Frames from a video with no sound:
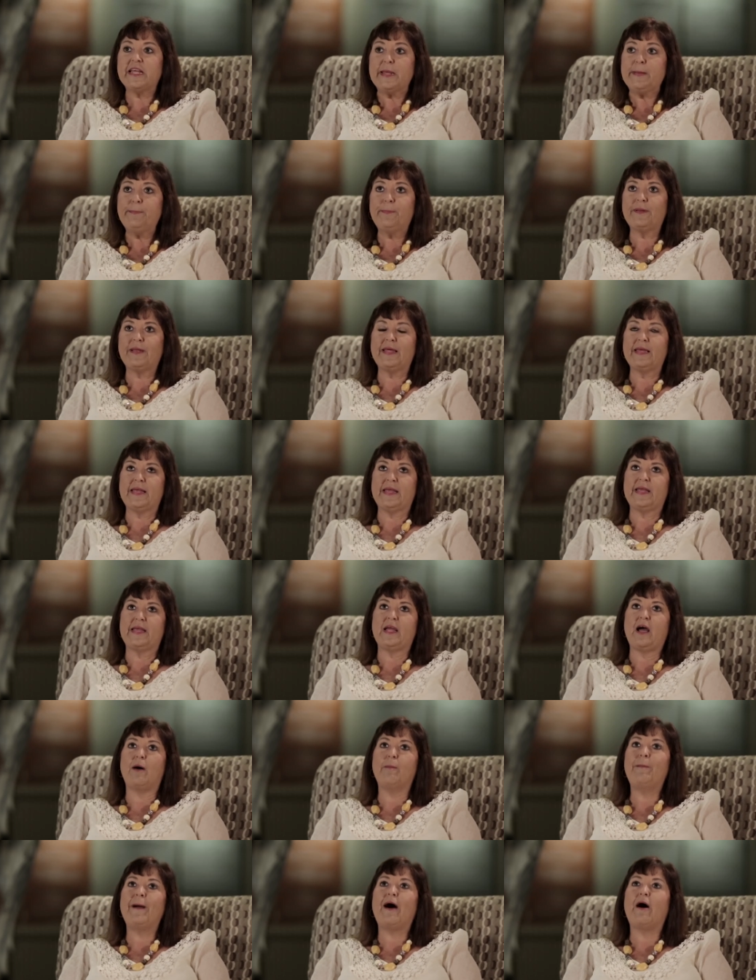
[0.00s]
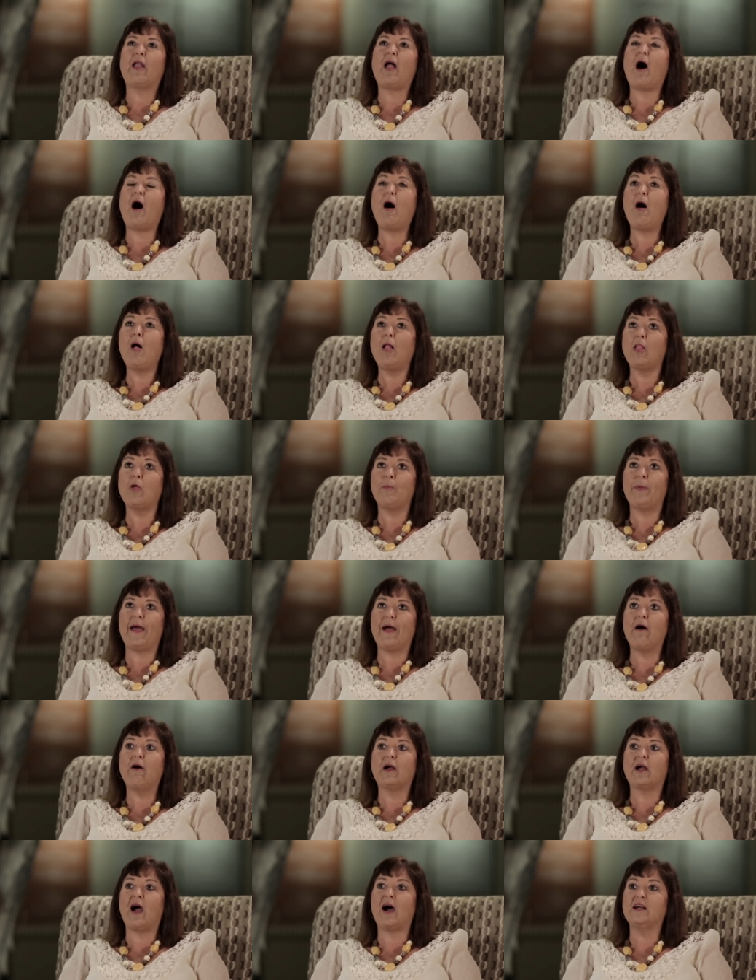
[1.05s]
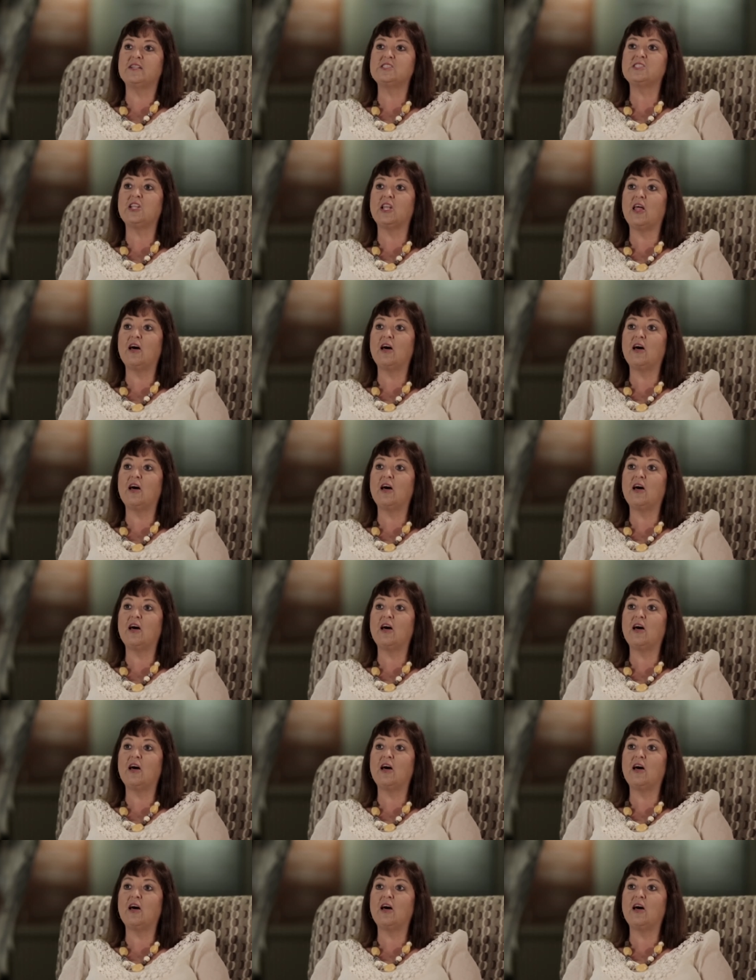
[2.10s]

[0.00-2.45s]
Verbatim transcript: deeply about, all about God's